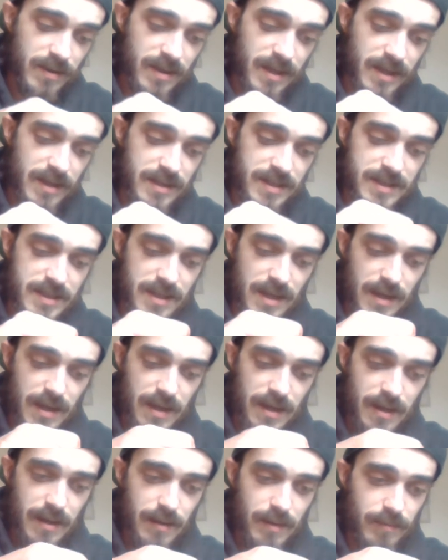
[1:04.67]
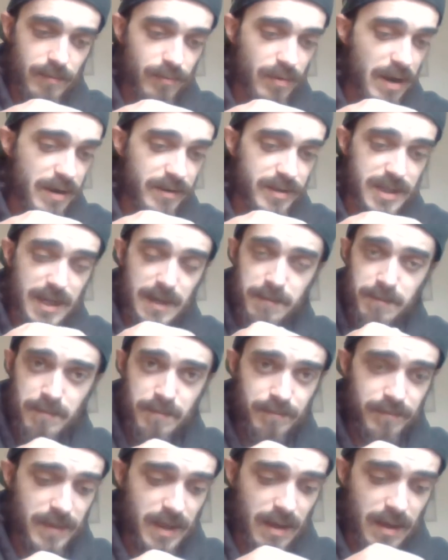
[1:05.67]
of things, brand new team,
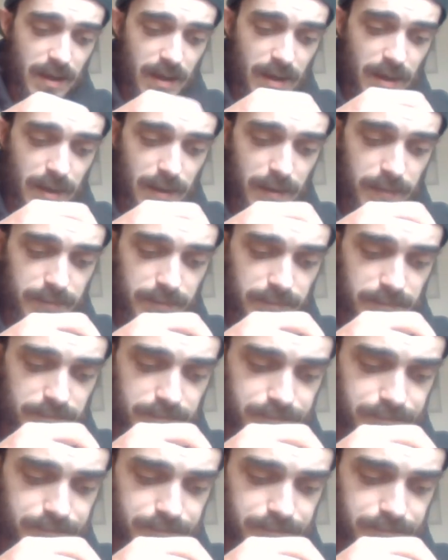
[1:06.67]
and